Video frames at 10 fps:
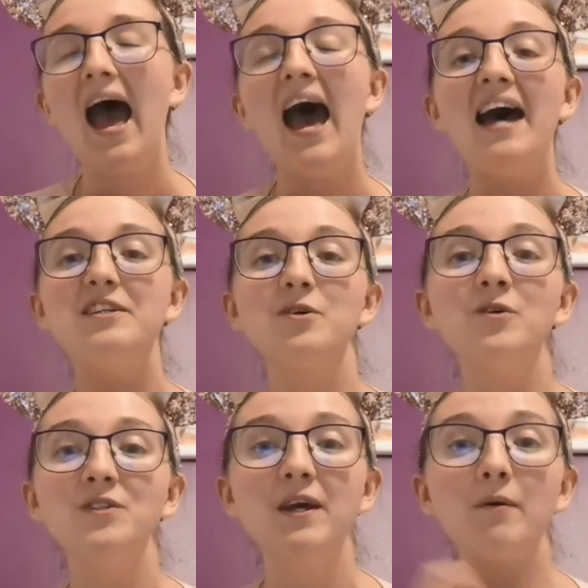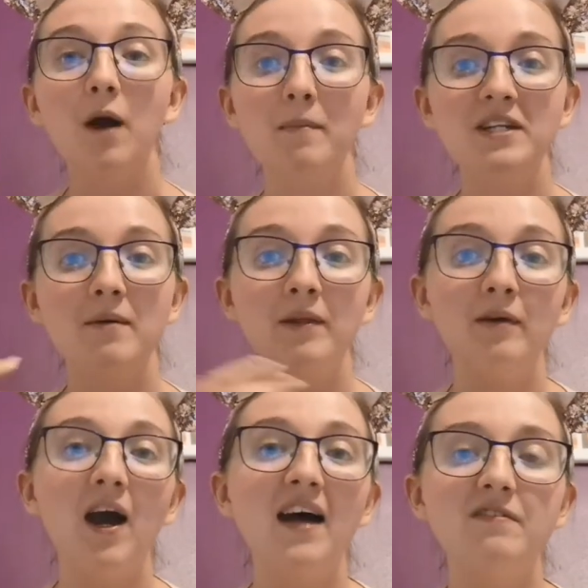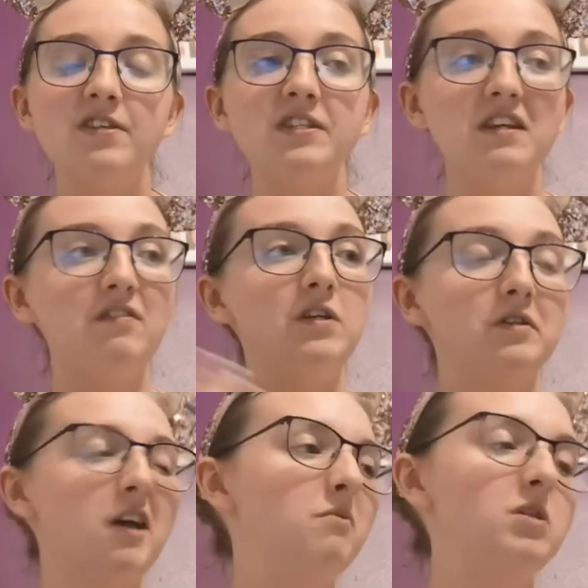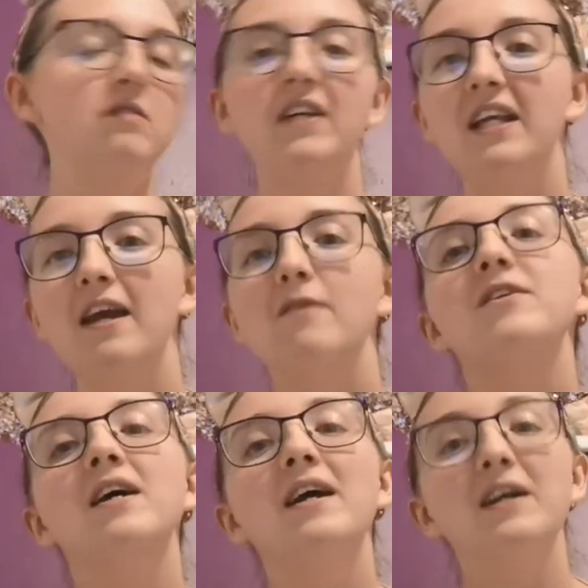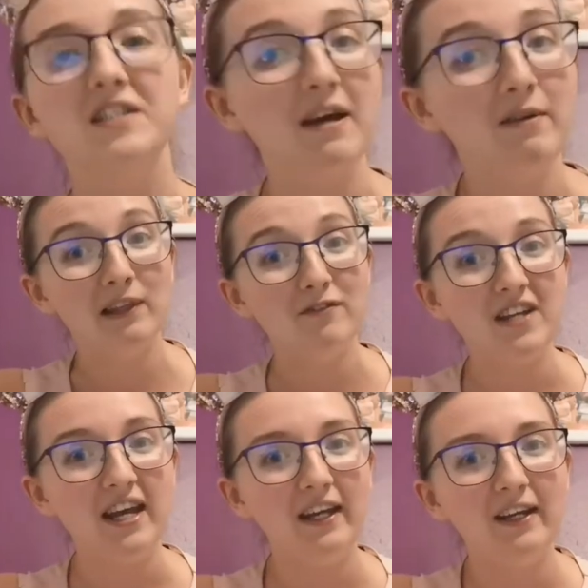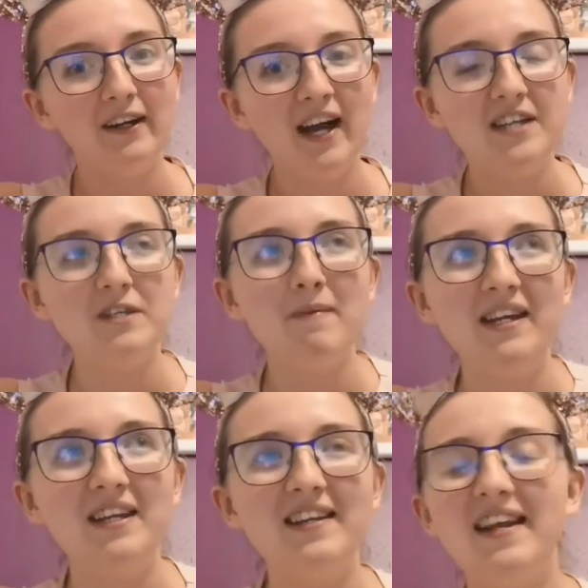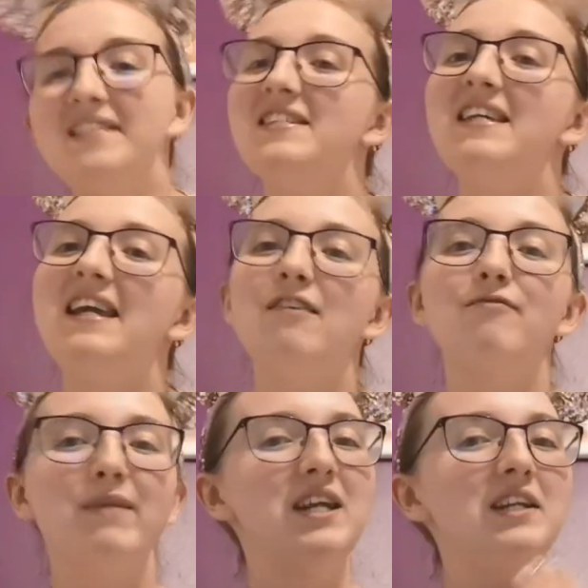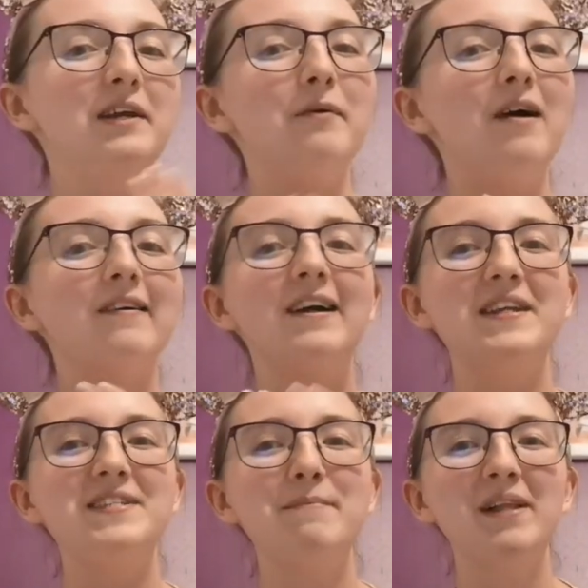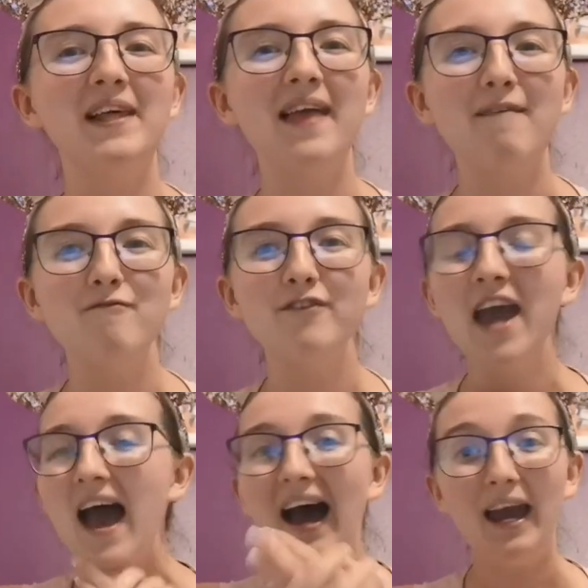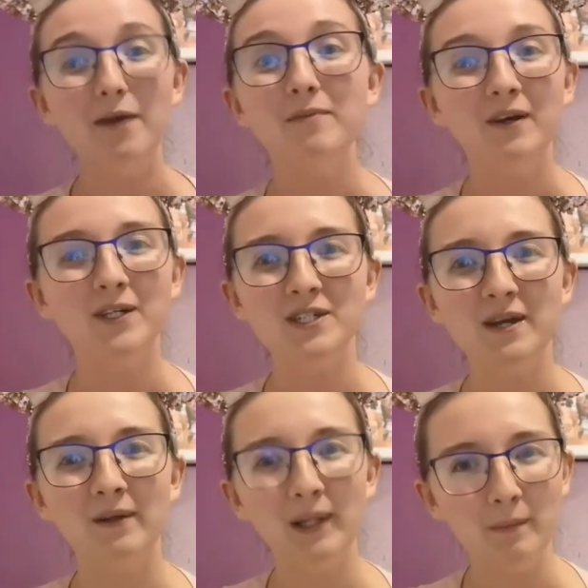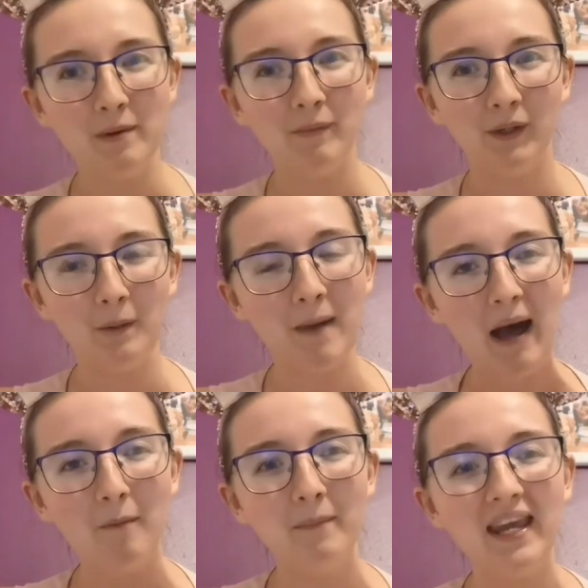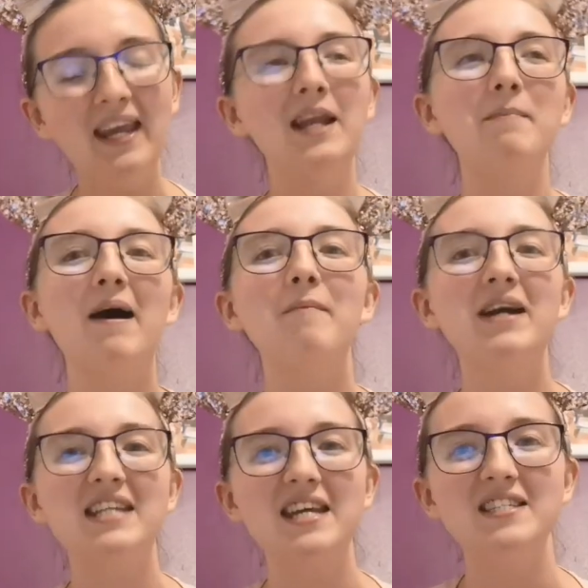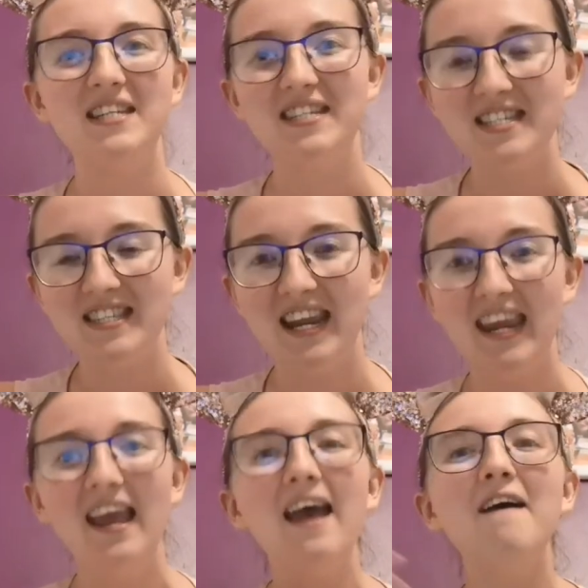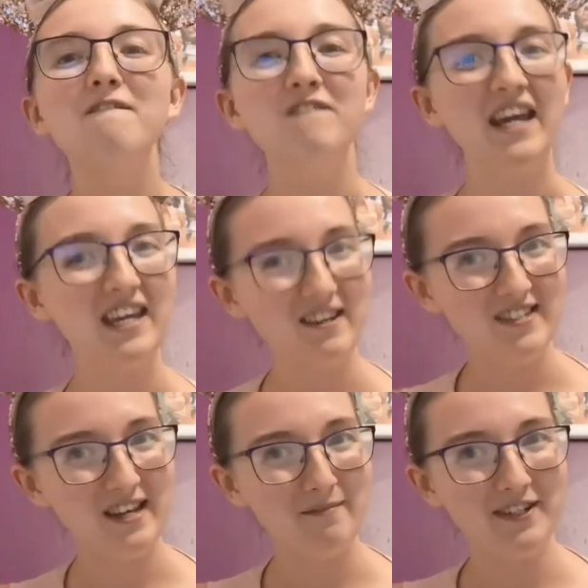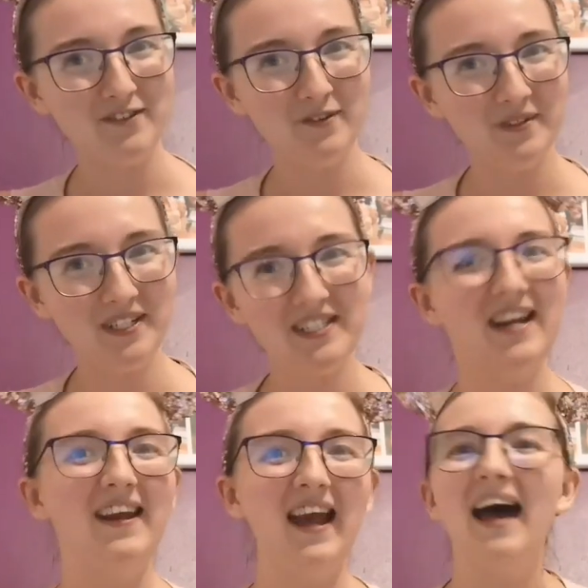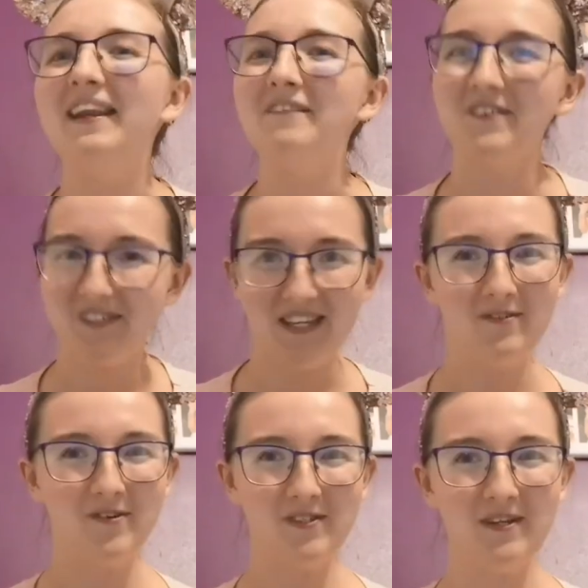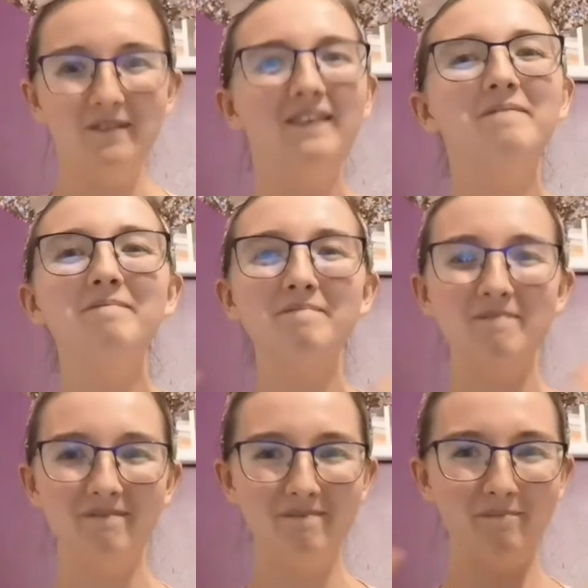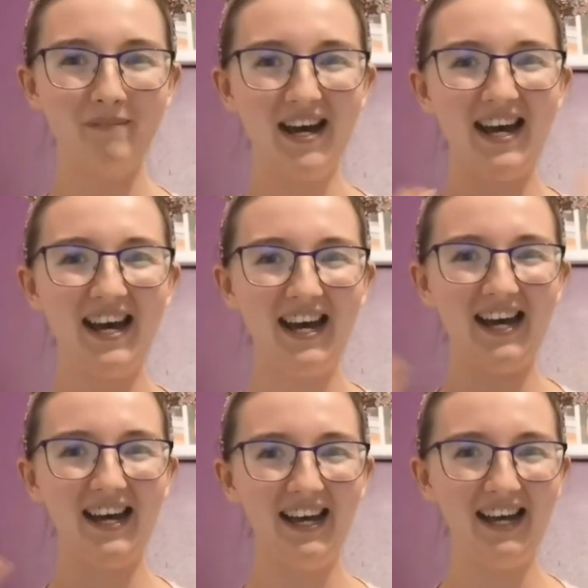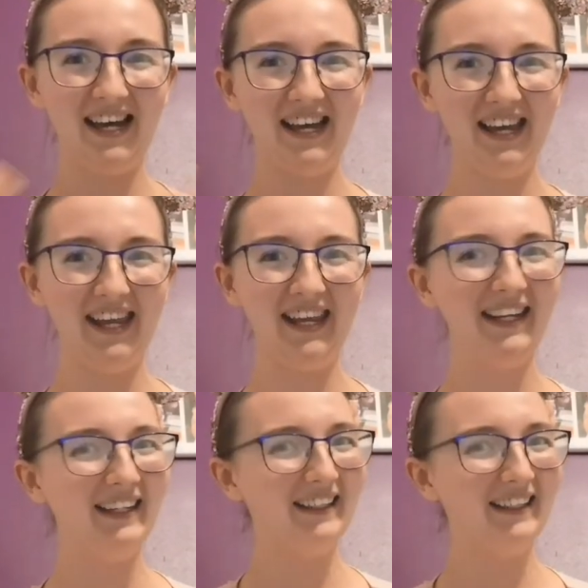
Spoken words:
And also comment down below your answers if you don't do videos, because love to hear your guys' opinion and see if me and you are on a similar length. I hope you got to know a little bit more about me and about my taste in Disney. Thank you so much for watching, and I will see you all soon. Bye!